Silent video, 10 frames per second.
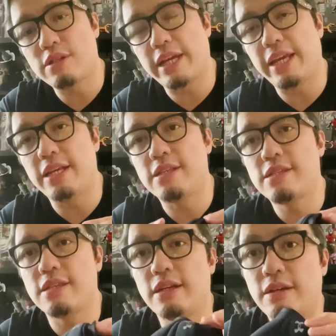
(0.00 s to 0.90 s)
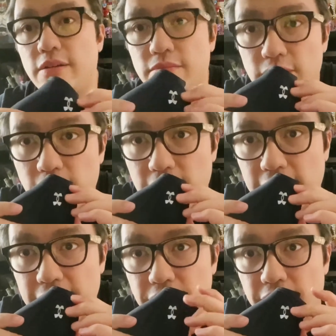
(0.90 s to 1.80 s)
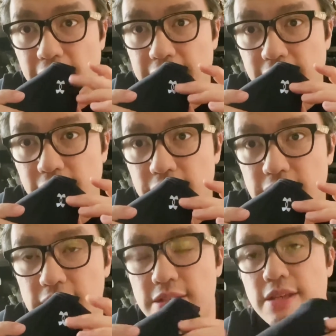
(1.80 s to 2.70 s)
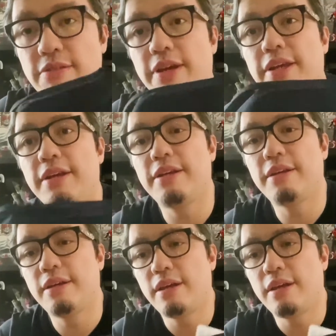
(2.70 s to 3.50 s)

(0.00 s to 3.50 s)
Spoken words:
like it's light reflecting, as you can see right here.